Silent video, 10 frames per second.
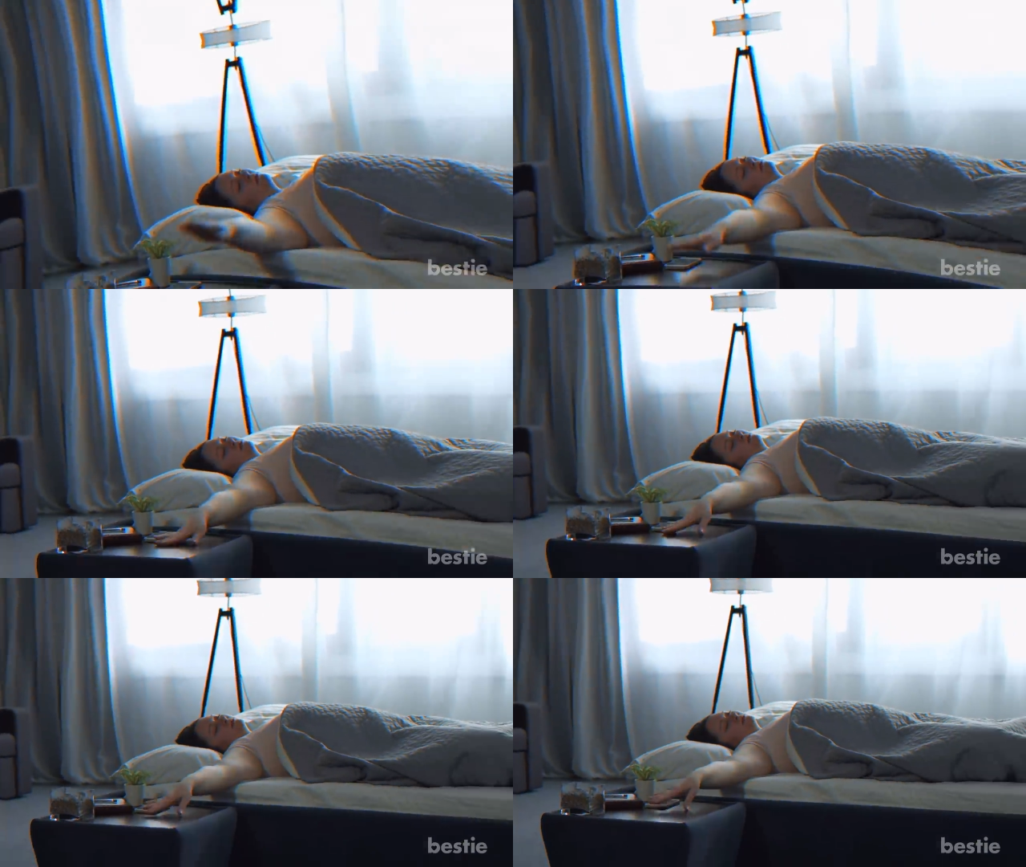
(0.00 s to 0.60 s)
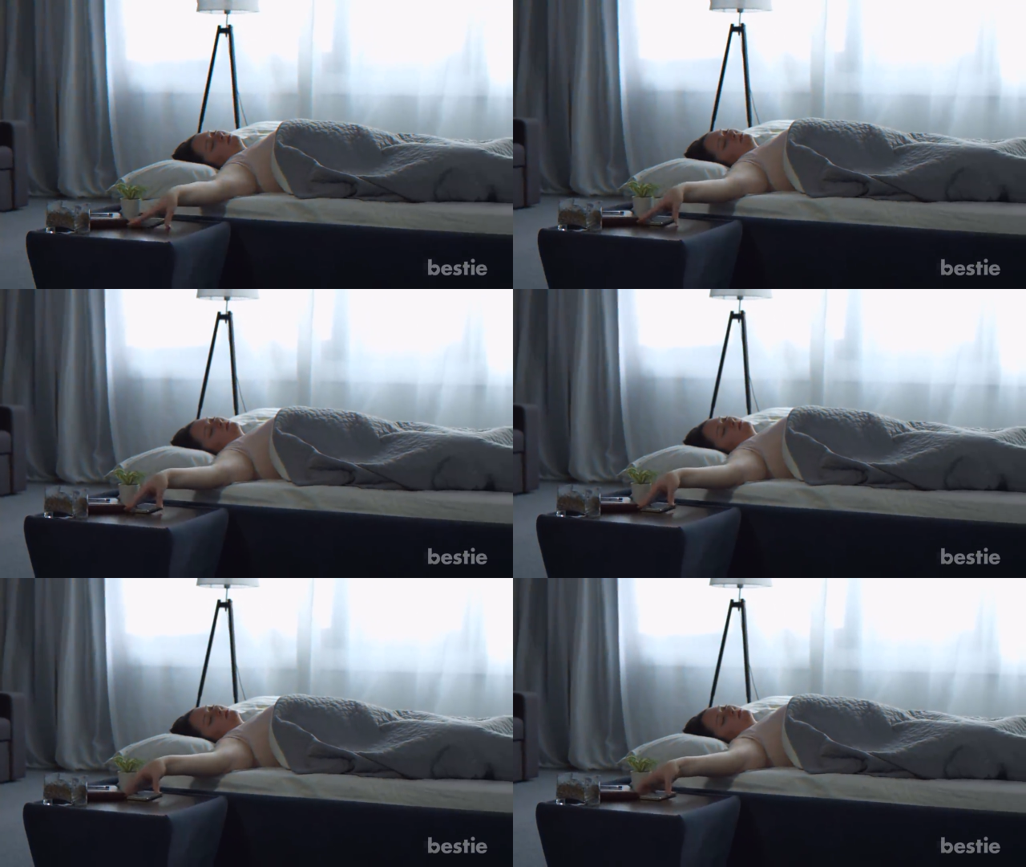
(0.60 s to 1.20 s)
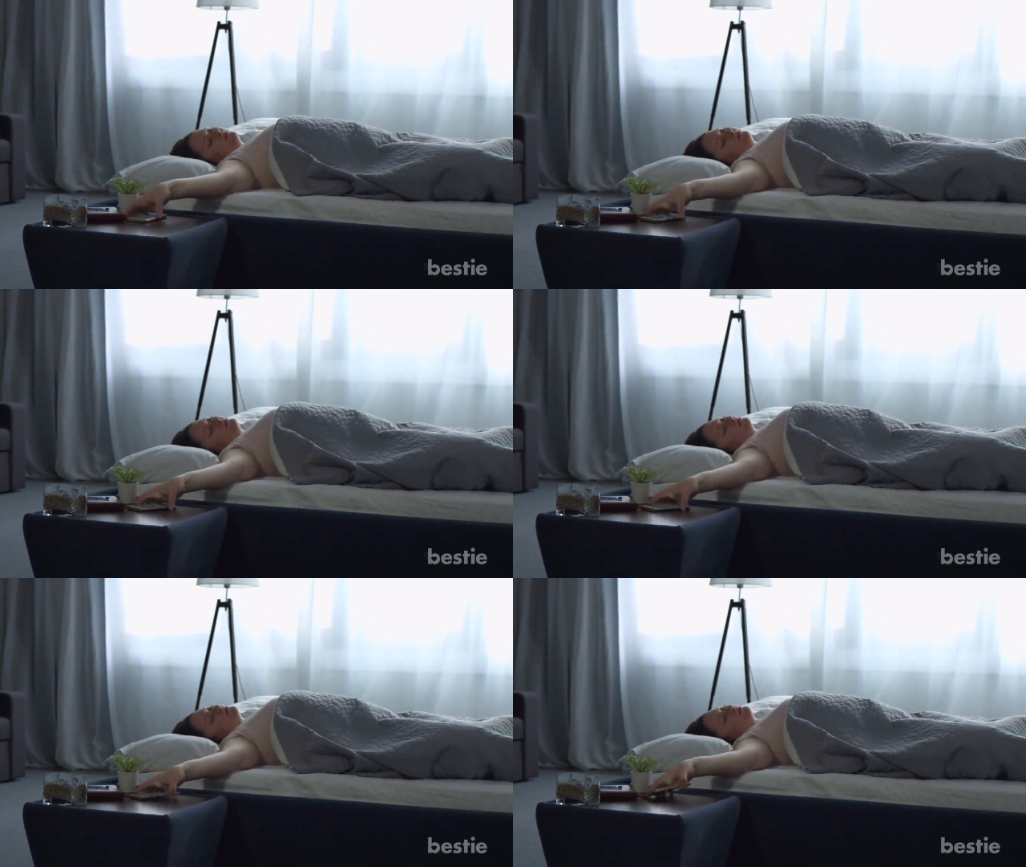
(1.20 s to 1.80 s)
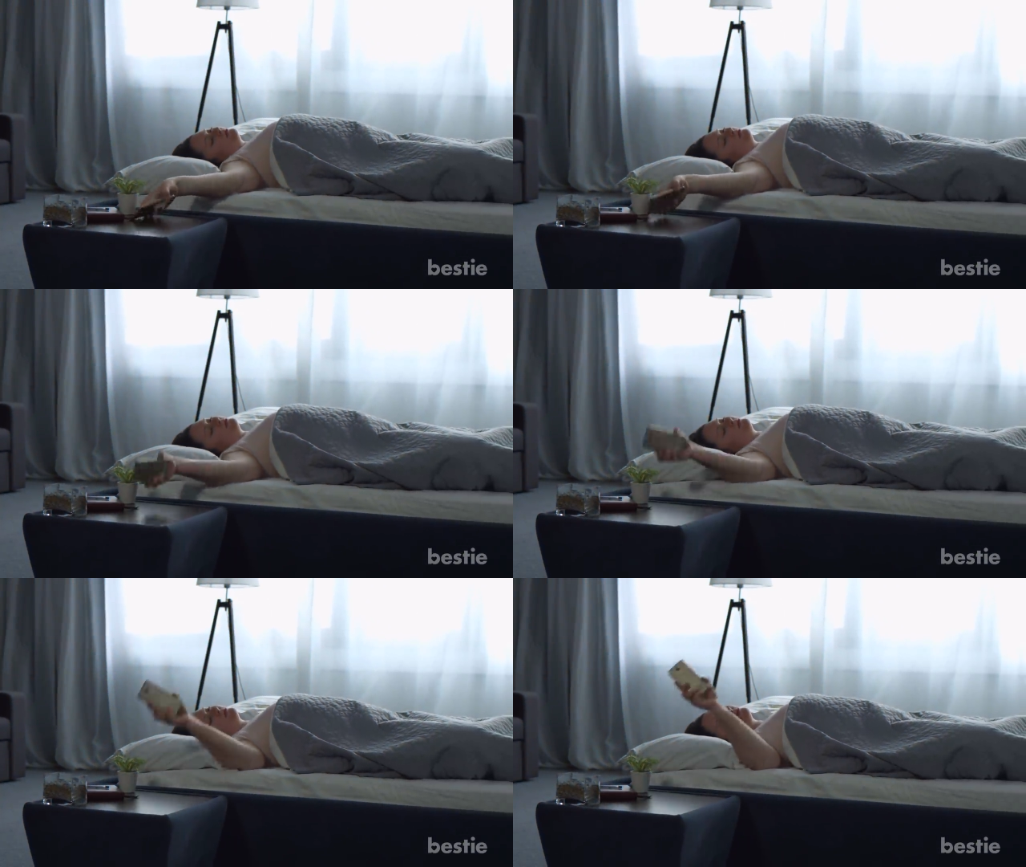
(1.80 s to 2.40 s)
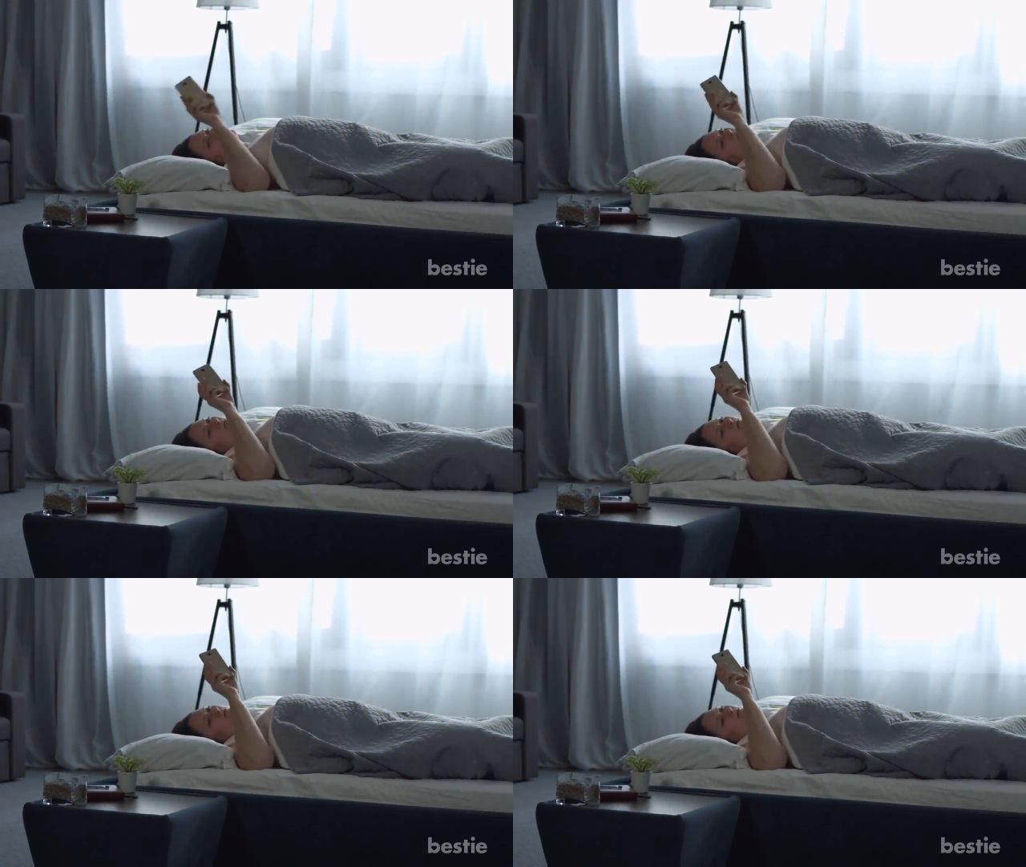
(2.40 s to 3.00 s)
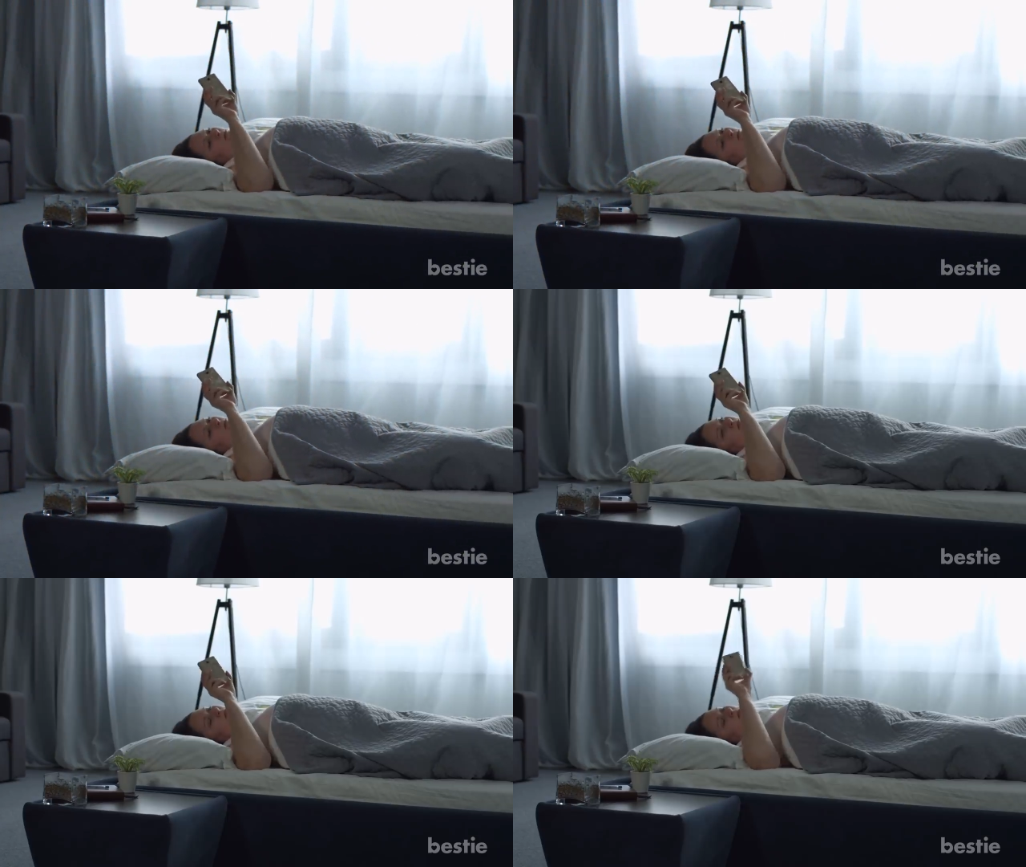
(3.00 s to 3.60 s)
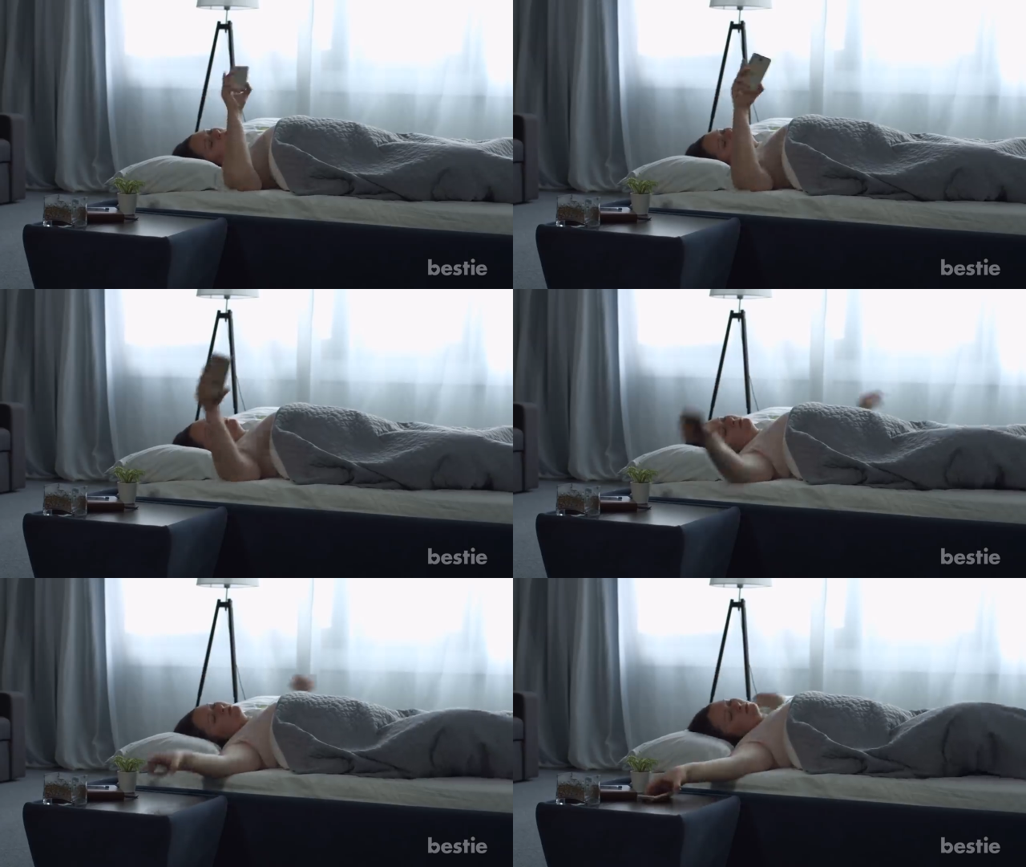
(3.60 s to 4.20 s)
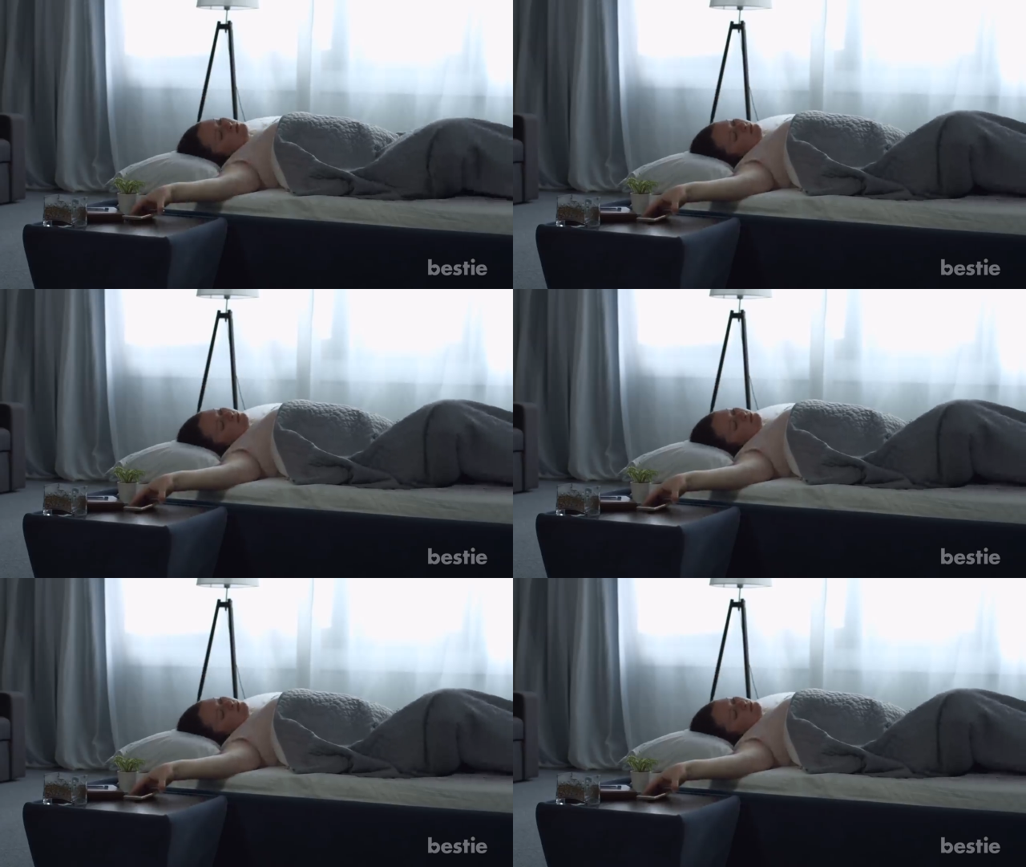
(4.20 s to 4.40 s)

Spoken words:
[unreadable: no face in view]